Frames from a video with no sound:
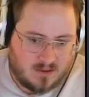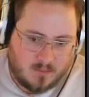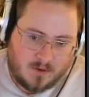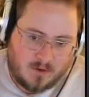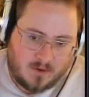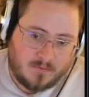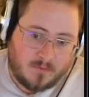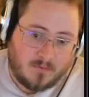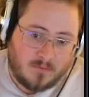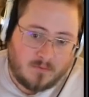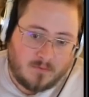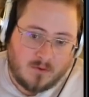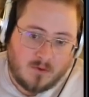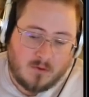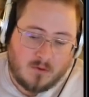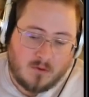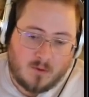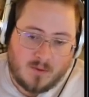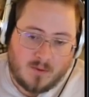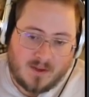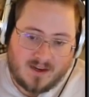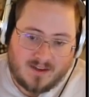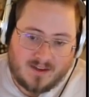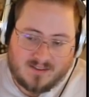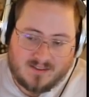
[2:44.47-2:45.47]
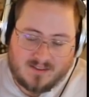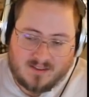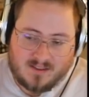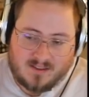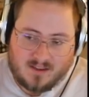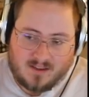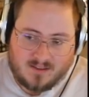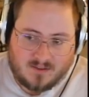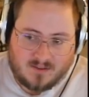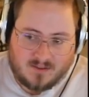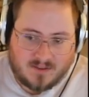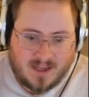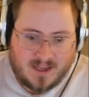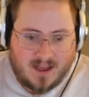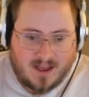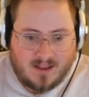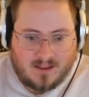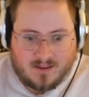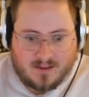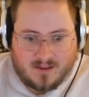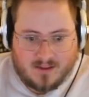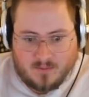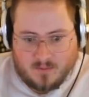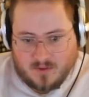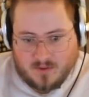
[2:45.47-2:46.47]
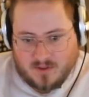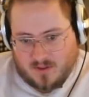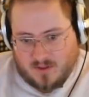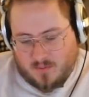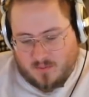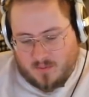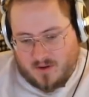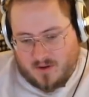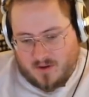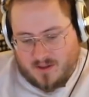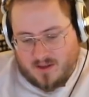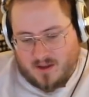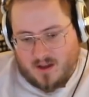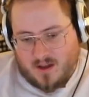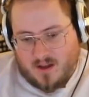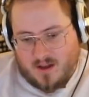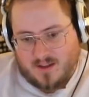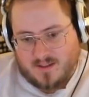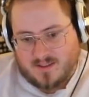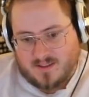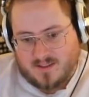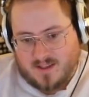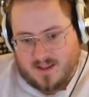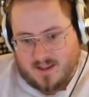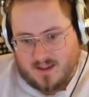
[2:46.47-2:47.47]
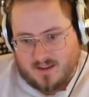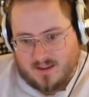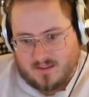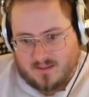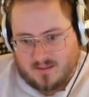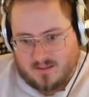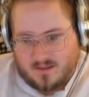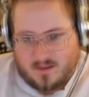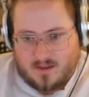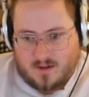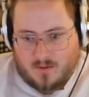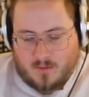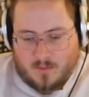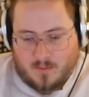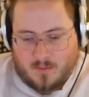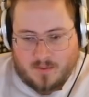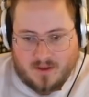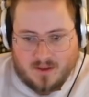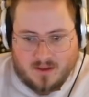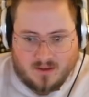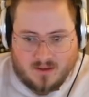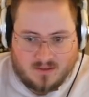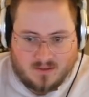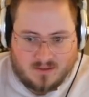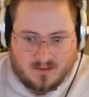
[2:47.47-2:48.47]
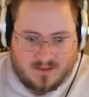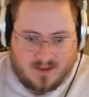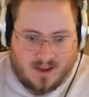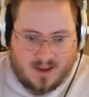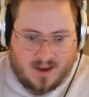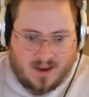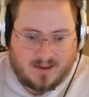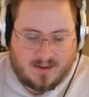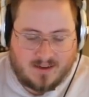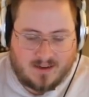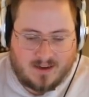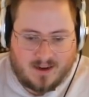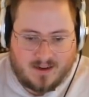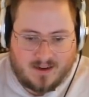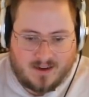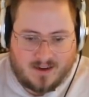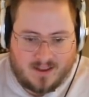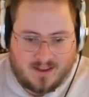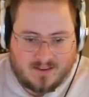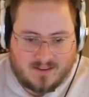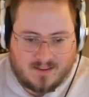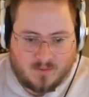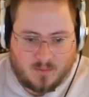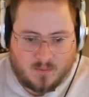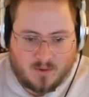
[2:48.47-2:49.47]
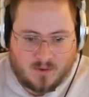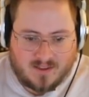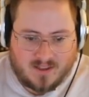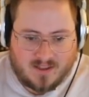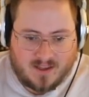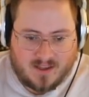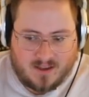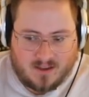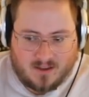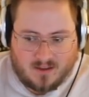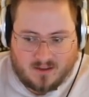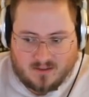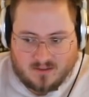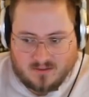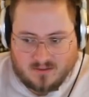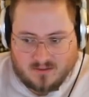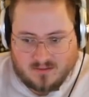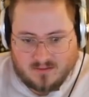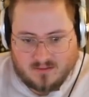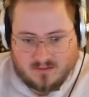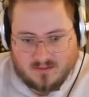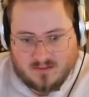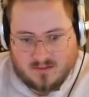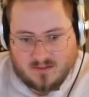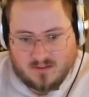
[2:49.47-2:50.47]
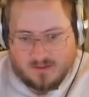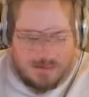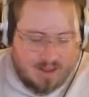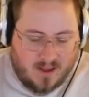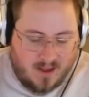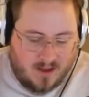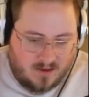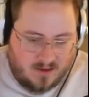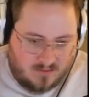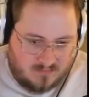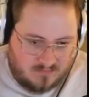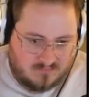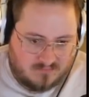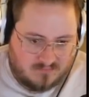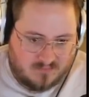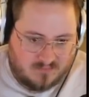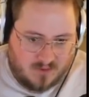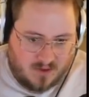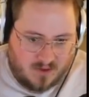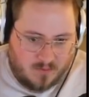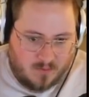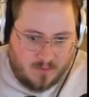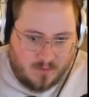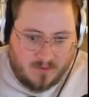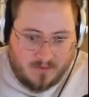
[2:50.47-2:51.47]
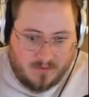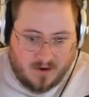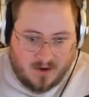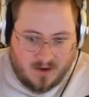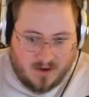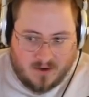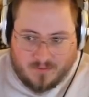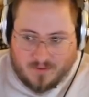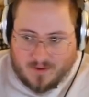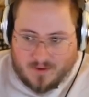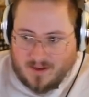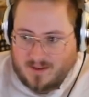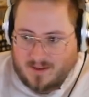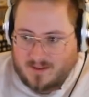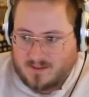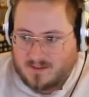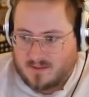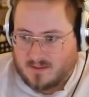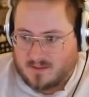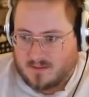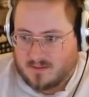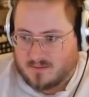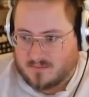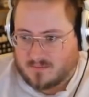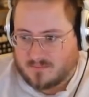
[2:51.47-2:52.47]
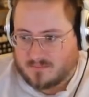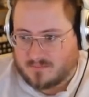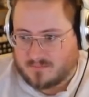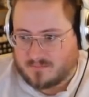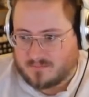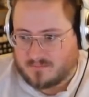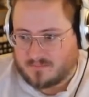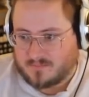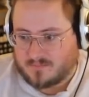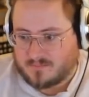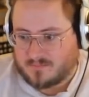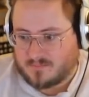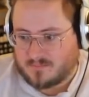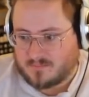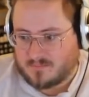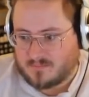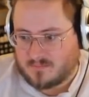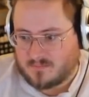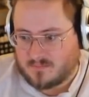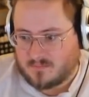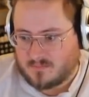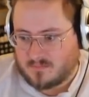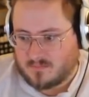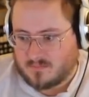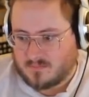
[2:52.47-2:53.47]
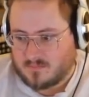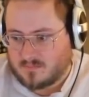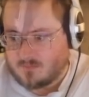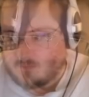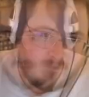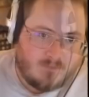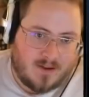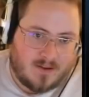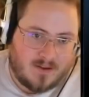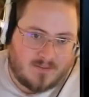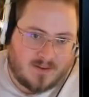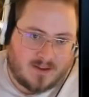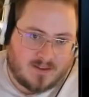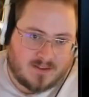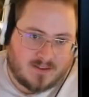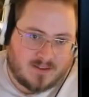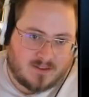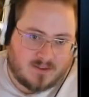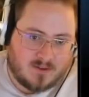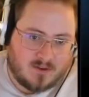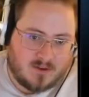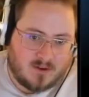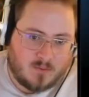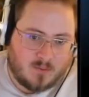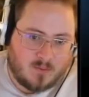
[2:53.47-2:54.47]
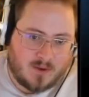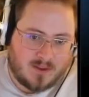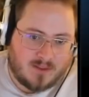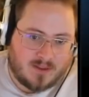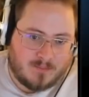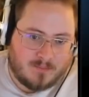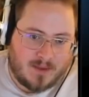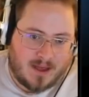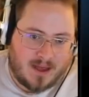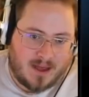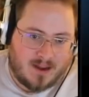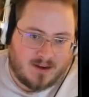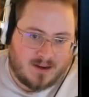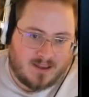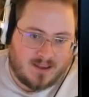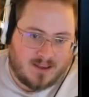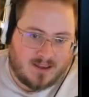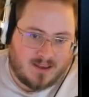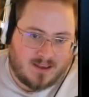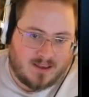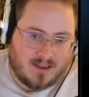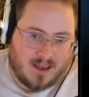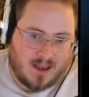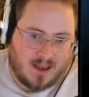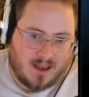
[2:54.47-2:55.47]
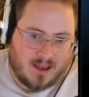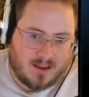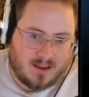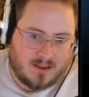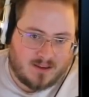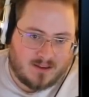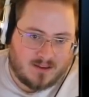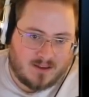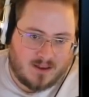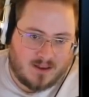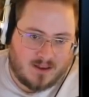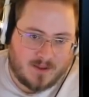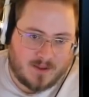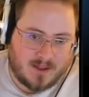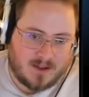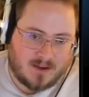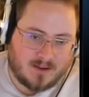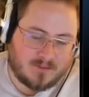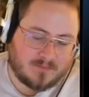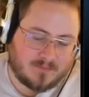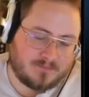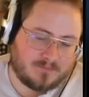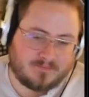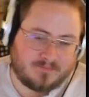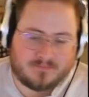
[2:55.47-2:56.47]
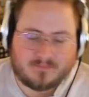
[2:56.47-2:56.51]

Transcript: But if you view them in, in totality, which is what are the odds that there will be ninety-nine heads and one tail, then it would be a very different answer. five nine suited with the bounty. Yeah, I'm in there.